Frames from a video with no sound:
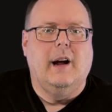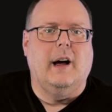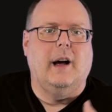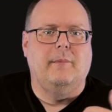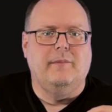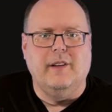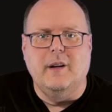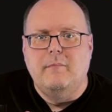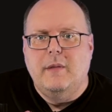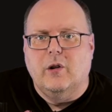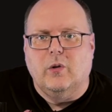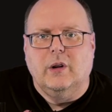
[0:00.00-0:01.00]
Um, very
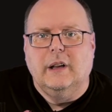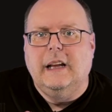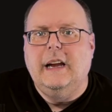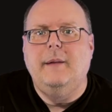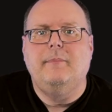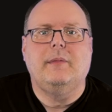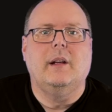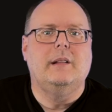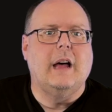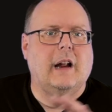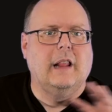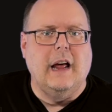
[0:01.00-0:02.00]
minerally,
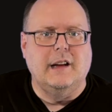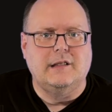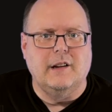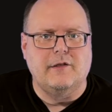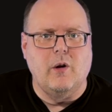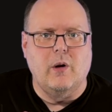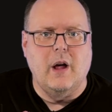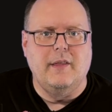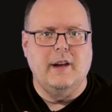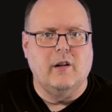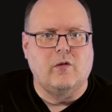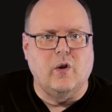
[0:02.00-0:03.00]
not a lot of stuff going on
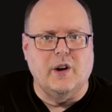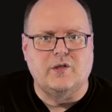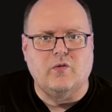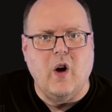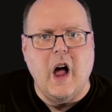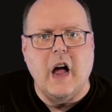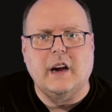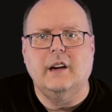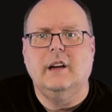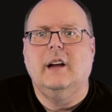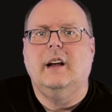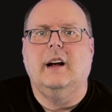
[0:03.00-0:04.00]
there. Crushed rock.
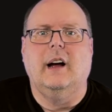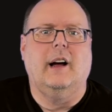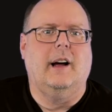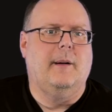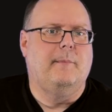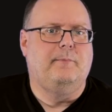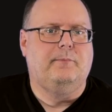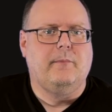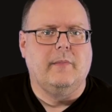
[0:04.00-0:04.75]
Um,